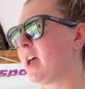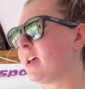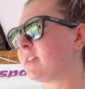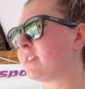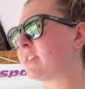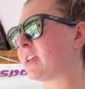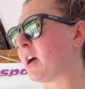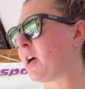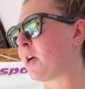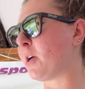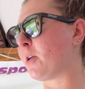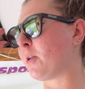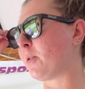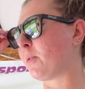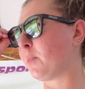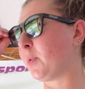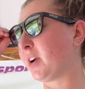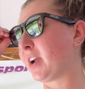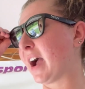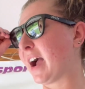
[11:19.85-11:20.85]
So
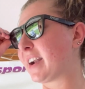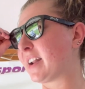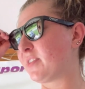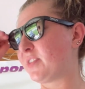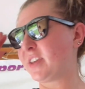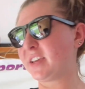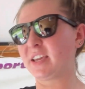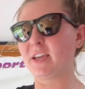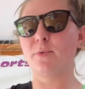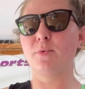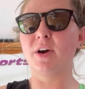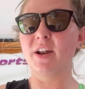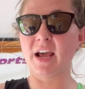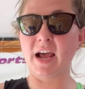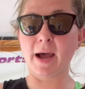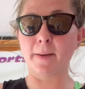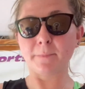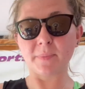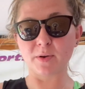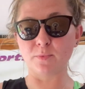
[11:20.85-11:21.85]
we're kind of thinking what
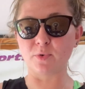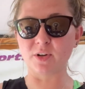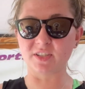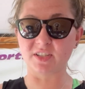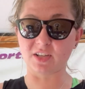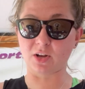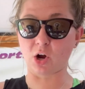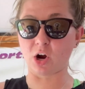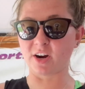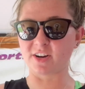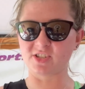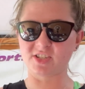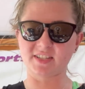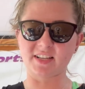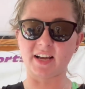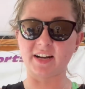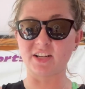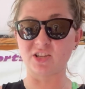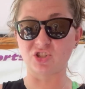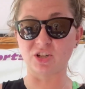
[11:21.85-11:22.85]
happened was the car just
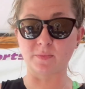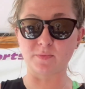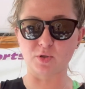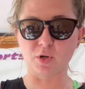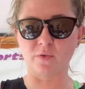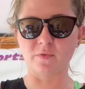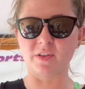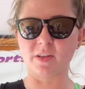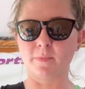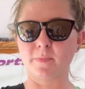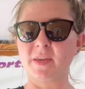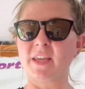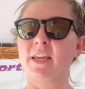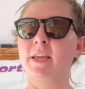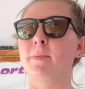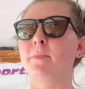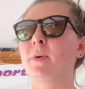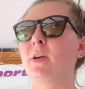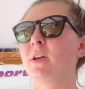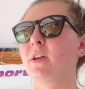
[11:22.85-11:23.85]
kind of jumped over the beam